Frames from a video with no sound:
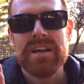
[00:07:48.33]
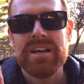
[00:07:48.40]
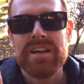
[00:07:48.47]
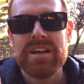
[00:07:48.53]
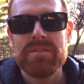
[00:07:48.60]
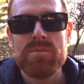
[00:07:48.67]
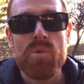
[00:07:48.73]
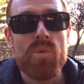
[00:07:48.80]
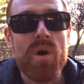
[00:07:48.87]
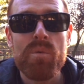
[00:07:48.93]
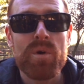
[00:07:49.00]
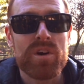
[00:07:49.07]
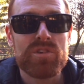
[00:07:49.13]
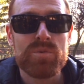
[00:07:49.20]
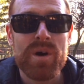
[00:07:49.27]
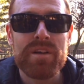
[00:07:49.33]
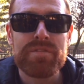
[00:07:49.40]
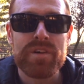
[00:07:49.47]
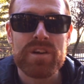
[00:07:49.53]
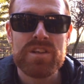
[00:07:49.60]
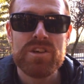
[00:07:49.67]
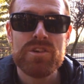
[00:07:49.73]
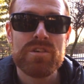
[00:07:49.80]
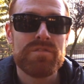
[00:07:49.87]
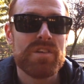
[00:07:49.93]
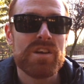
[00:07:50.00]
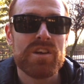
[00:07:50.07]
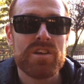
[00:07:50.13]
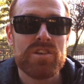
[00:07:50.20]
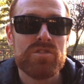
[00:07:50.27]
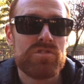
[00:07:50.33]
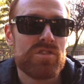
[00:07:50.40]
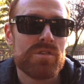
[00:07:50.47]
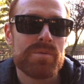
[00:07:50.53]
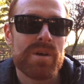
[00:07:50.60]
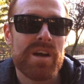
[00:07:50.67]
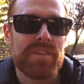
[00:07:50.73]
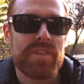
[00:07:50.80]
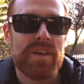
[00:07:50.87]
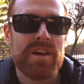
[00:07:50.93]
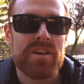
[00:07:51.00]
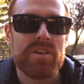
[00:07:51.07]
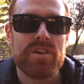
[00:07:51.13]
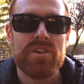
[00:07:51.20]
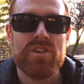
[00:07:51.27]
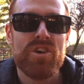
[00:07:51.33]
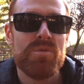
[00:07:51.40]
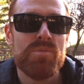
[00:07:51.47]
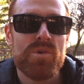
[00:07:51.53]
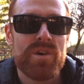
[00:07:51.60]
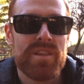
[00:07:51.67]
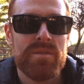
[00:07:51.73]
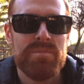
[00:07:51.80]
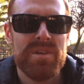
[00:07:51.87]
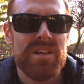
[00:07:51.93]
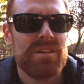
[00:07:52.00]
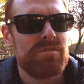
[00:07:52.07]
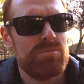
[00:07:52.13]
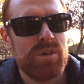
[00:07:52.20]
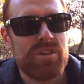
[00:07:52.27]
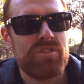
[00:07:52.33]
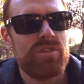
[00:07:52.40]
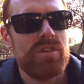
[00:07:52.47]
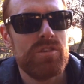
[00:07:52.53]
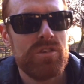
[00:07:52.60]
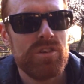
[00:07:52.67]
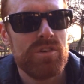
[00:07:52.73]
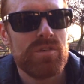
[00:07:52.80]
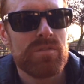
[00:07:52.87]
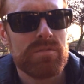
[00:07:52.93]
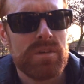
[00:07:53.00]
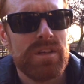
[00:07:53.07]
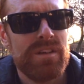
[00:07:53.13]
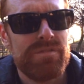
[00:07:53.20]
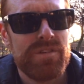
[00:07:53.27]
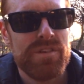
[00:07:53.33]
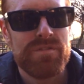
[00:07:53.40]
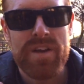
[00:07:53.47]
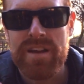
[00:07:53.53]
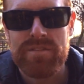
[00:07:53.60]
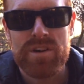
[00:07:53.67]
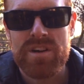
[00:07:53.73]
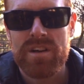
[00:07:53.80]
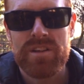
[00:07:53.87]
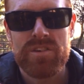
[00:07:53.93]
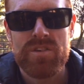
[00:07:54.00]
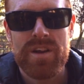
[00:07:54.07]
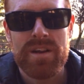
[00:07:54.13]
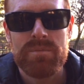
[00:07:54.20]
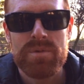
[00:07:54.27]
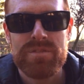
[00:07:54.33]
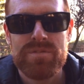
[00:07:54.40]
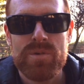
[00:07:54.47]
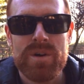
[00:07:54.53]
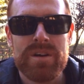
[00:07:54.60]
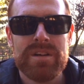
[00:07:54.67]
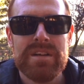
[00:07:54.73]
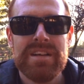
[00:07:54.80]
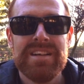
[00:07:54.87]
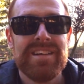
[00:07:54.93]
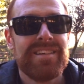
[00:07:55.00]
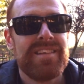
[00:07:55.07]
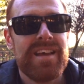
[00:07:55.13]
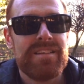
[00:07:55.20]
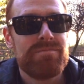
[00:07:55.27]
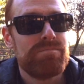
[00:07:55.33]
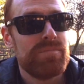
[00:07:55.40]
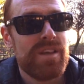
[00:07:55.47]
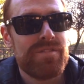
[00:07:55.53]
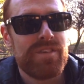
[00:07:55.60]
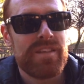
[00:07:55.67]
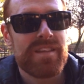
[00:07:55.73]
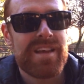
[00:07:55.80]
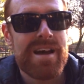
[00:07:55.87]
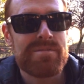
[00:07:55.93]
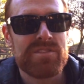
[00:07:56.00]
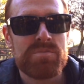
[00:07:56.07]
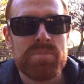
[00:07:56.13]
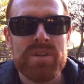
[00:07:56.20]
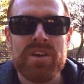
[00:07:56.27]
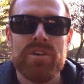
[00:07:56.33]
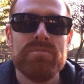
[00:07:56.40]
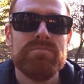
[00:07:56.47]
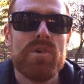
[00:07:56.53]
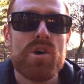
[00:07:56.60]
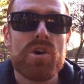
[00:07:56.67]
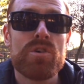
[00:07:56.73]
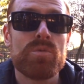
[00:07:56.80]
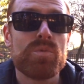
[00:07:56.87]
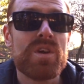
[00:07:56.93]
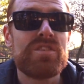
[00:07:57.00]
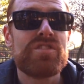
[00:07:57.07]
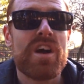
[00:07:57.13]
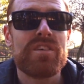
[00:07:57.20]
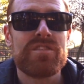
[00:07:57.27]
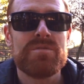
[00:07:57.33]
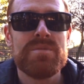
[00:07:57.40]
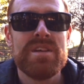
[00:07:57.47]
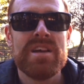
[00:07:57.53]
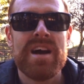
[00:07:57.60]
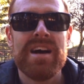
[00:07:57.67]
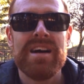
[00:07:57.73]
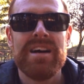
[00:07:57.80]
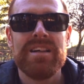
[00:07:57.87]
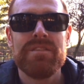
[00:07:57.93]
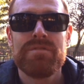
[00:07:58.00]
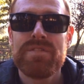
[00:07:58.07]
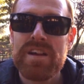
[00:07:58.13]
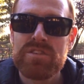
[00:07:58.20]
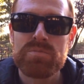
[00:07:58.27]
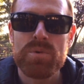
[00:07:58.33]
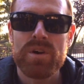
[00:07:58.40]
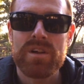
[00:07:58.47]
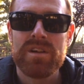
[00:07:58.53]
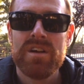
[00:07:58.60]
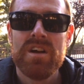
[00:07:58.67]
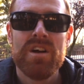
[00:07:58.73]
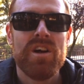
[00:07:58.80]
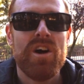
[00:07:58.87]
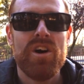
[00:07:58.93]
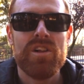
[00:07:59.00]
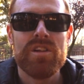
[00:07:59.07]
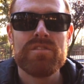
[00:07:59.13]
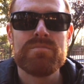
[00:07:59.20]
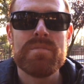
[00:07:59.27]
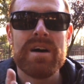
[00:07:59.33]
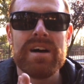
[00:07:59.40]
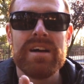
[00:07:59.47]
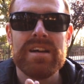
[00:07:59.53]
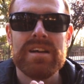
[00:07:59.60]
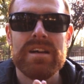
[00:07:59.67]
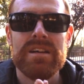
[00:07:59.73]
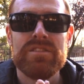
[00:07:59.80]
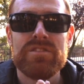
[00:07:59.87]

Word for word: um, what works well for you, if you're a YouTuber out there or know more than me, which you do if you've ever color graded before, then leave it in the comments below or reach out to me on Facebook. All of my